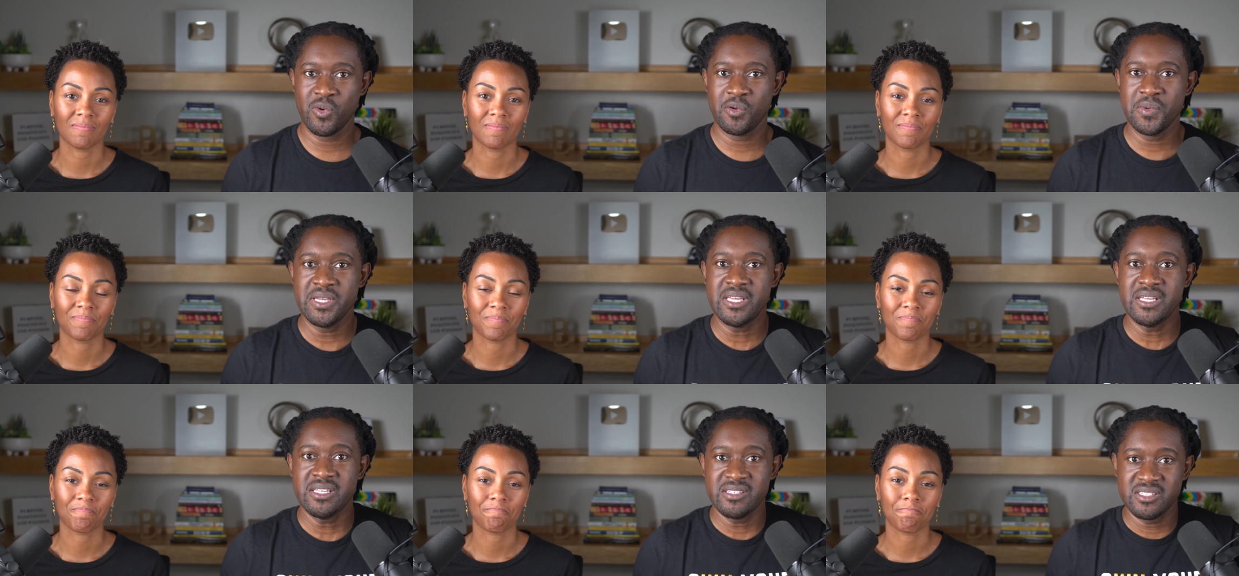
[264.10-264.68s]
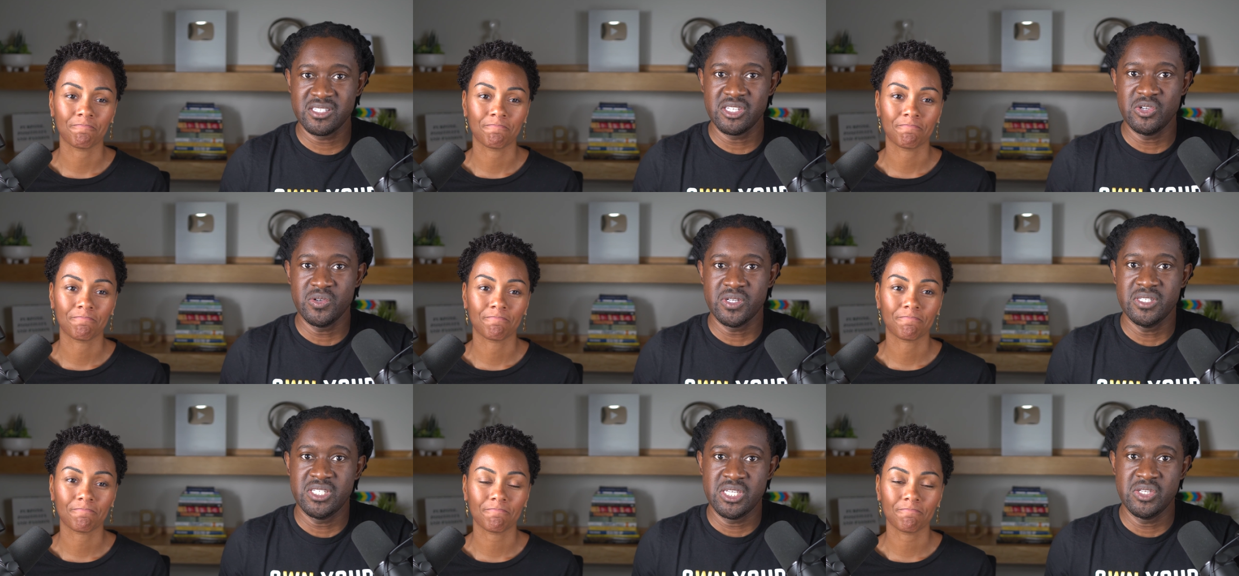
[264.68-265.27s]
Speaker 1: where we can still
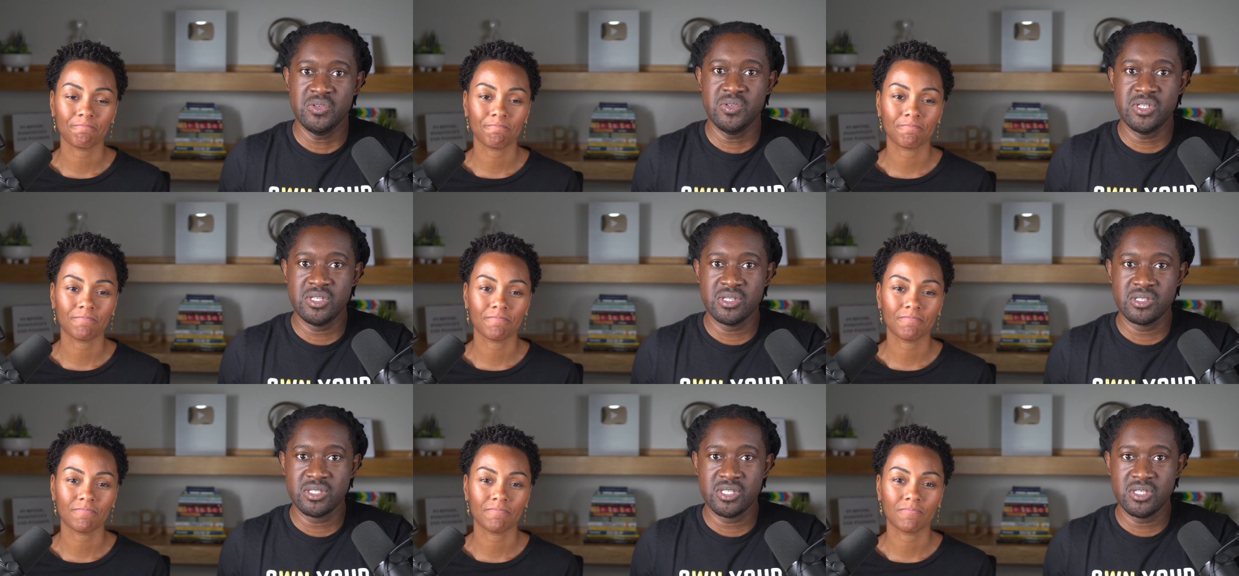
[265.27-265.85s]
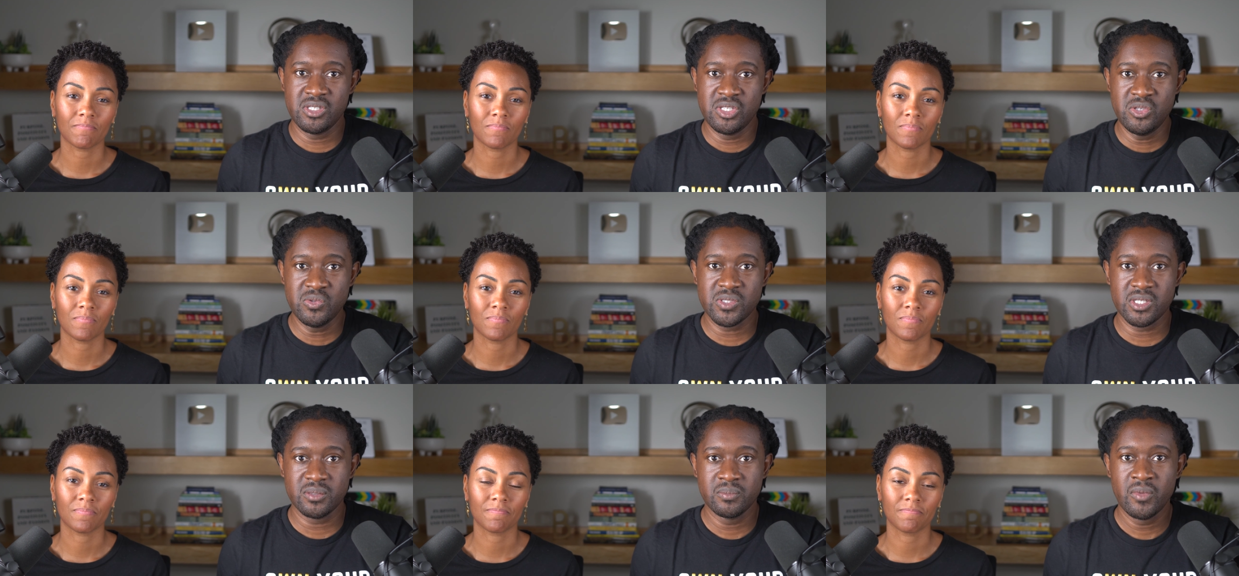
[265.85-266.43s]
continue to use
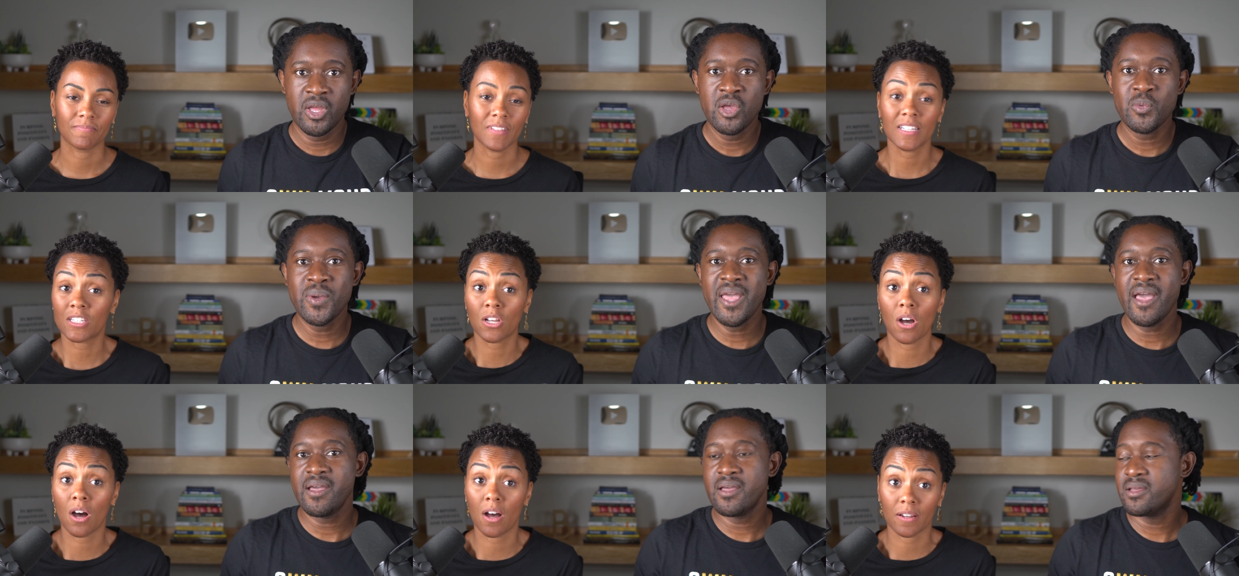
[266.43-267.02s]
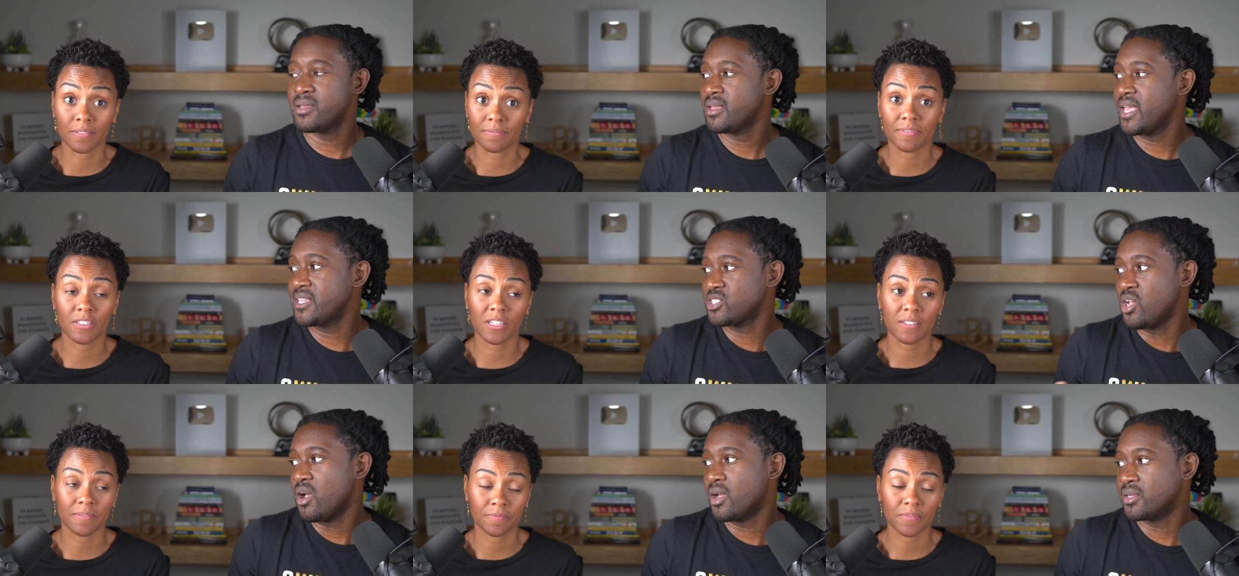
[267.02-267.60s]
it.
Speaker 2: It's gone.
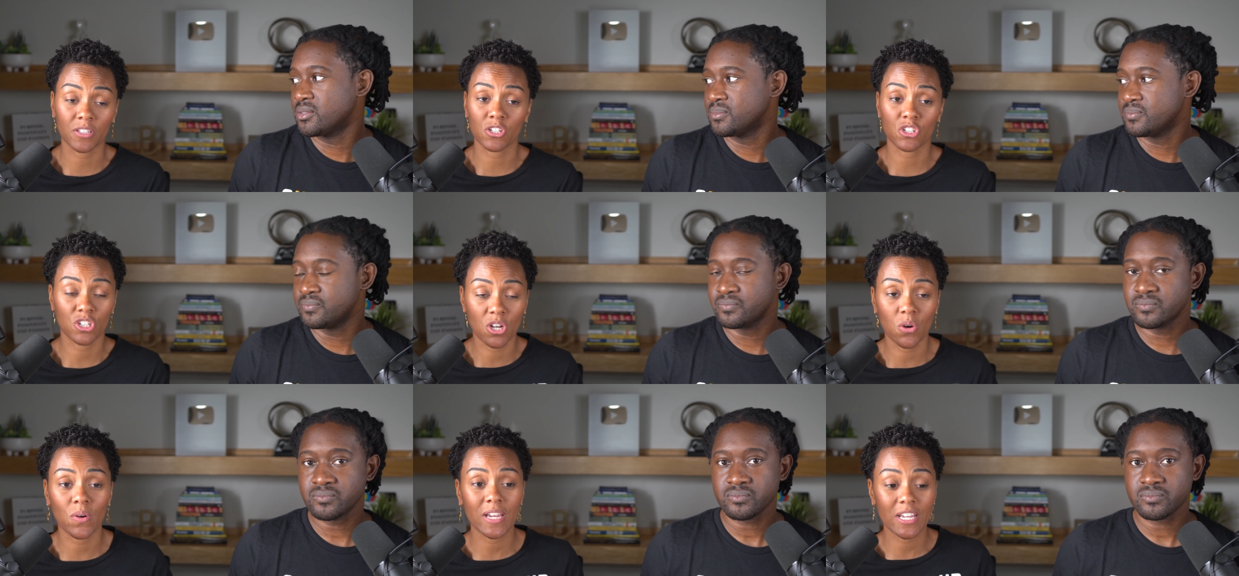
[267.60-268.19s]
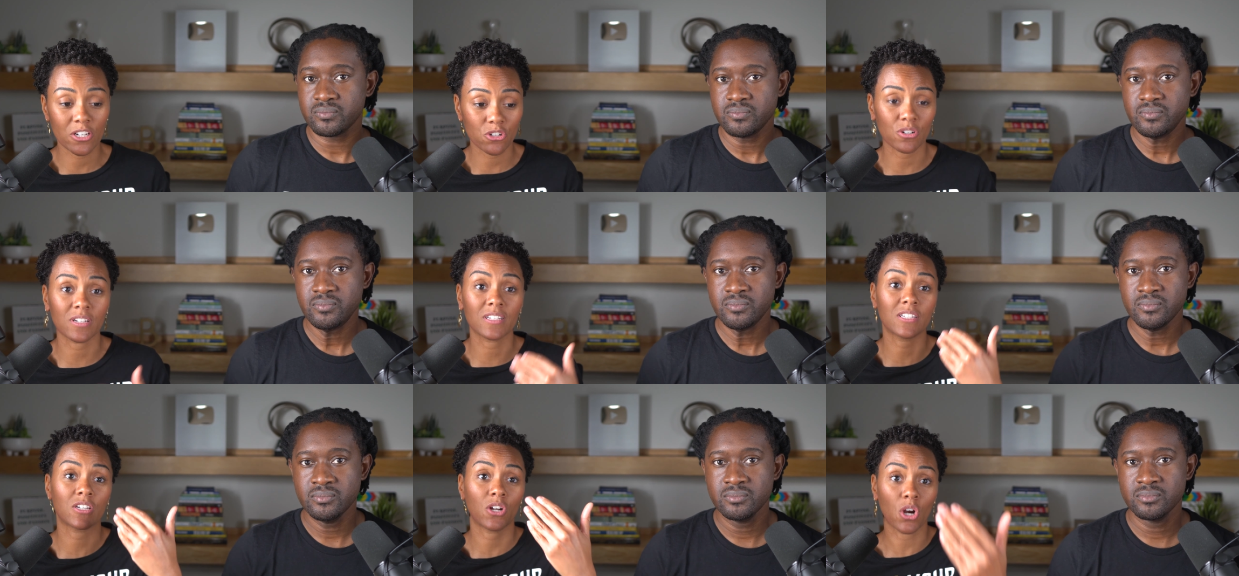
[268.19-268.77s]
There's no
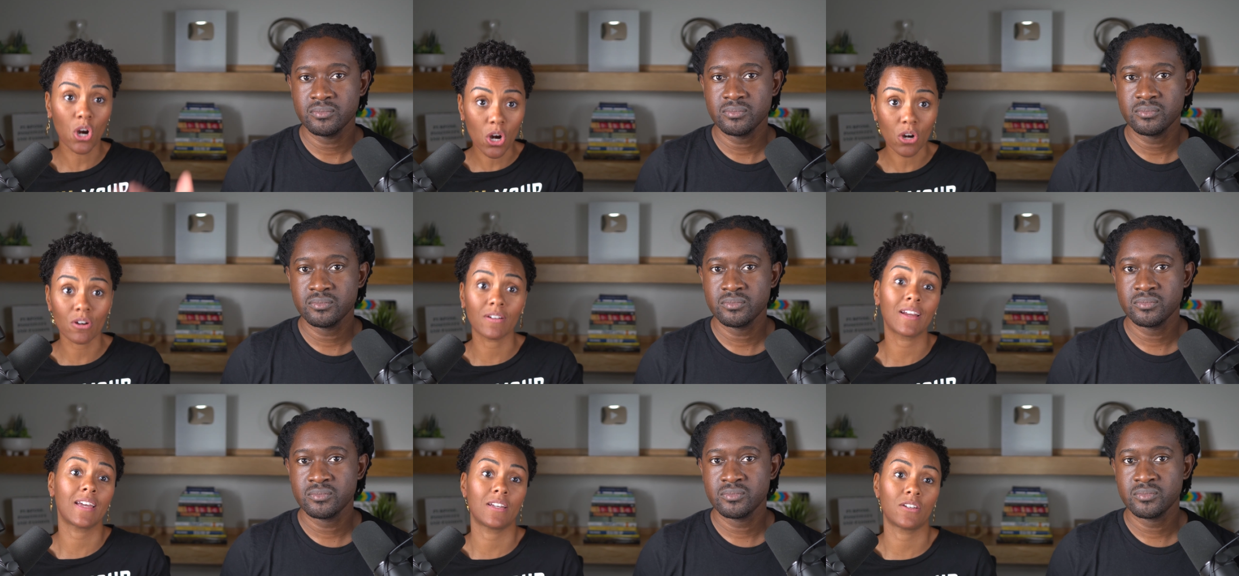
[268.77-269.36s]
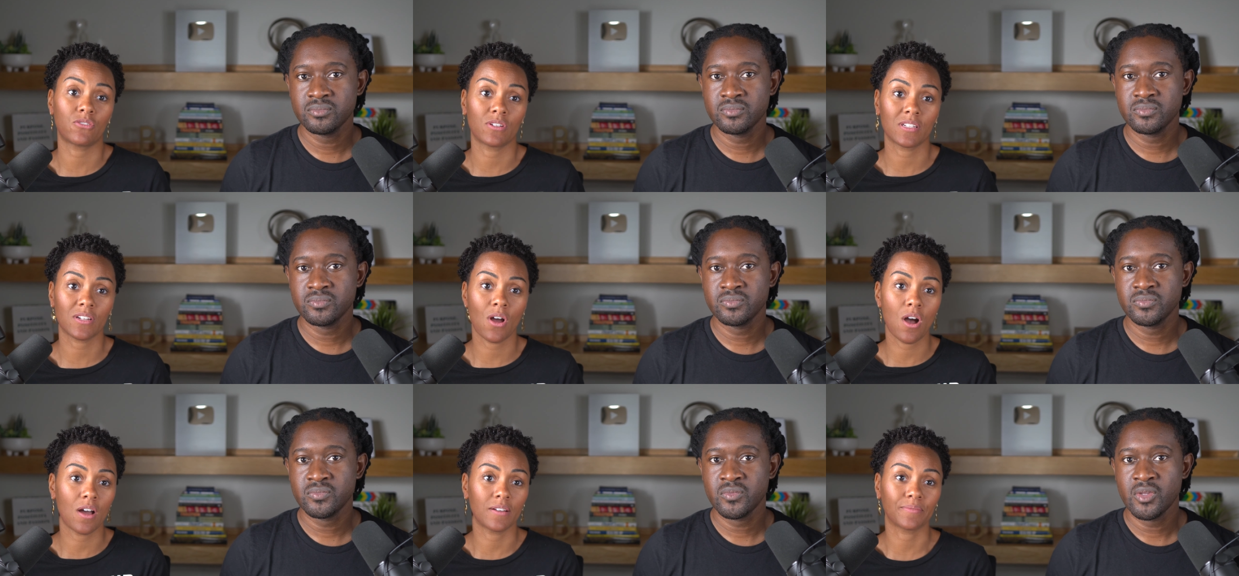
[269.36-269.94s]
interest to earn interest
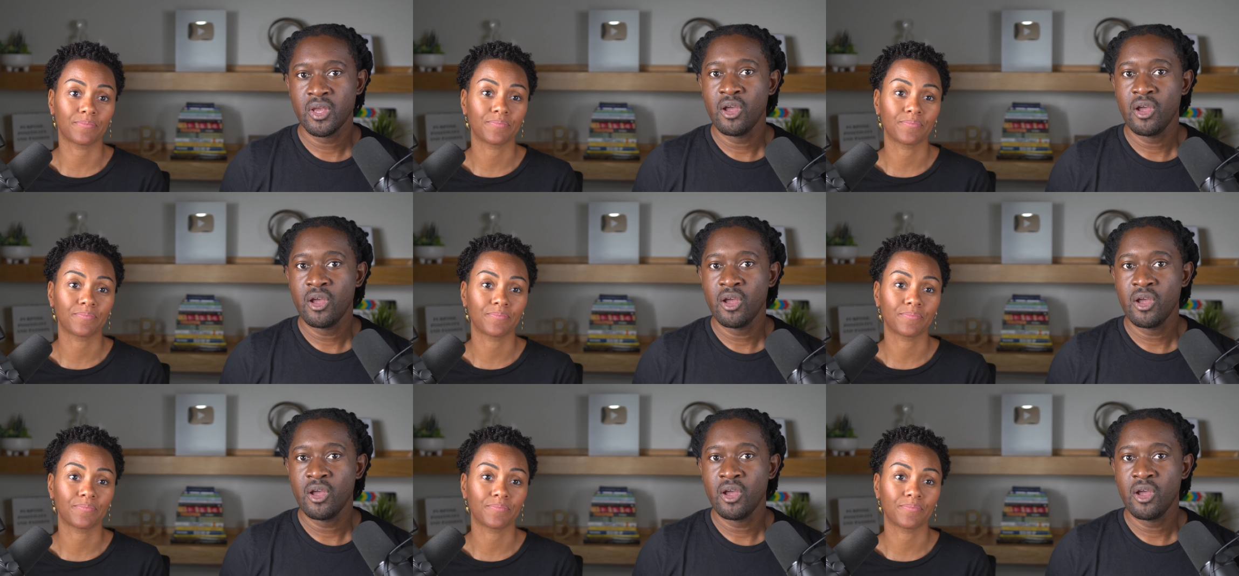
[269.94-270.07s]
on.